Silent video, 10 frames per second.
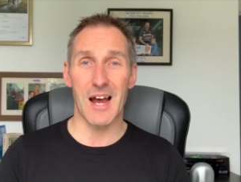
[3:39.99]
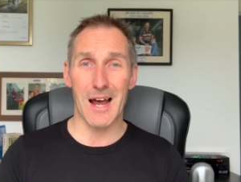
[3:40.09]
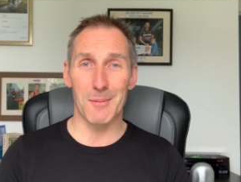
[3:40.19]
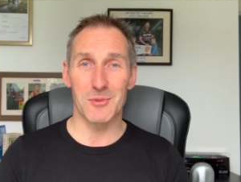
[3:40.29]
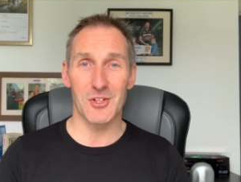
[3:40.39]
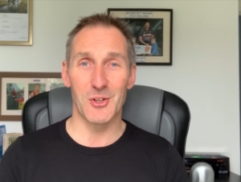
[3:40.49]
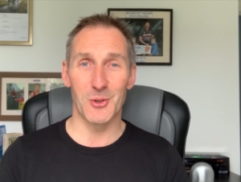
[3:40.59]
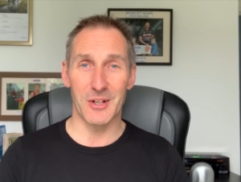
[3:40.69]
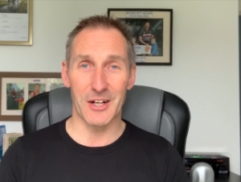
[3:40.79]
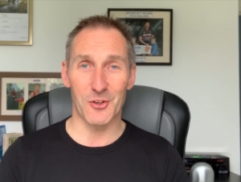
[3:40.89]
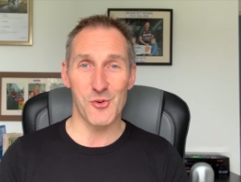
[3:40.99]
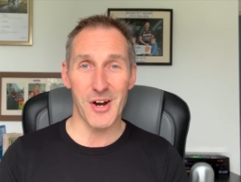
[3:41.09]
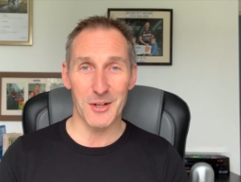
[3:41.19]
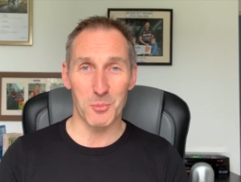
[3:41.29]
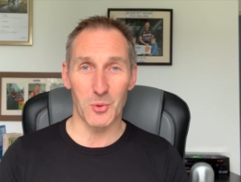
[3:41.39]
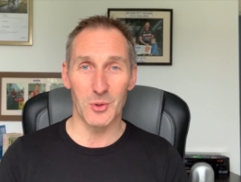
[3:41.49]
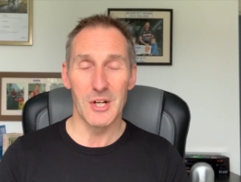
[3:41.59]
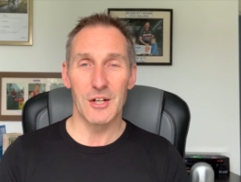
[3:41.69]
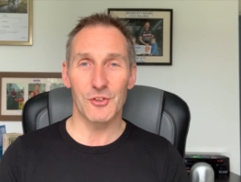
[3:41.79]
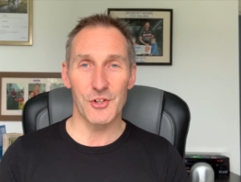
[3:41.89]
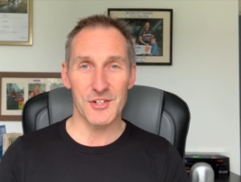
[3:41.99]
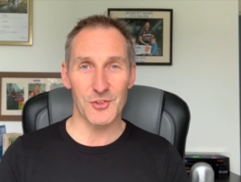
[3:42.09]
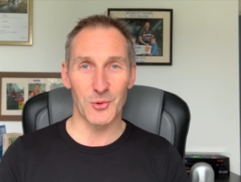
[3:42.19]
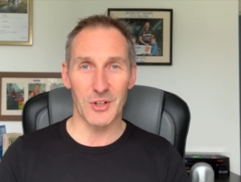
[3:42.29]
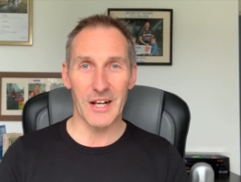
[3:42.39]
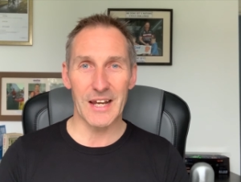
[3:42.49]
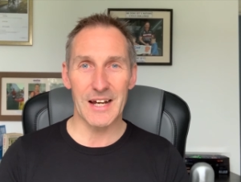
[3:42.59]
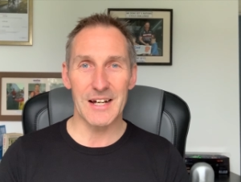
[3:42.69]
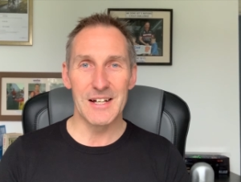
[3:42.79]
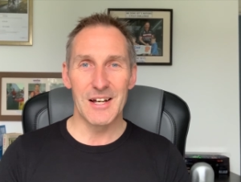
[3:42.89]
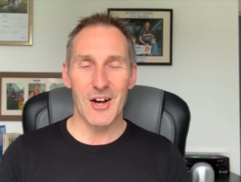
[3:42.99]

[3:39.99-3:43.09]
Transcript: absolutely incredible, crystal clear.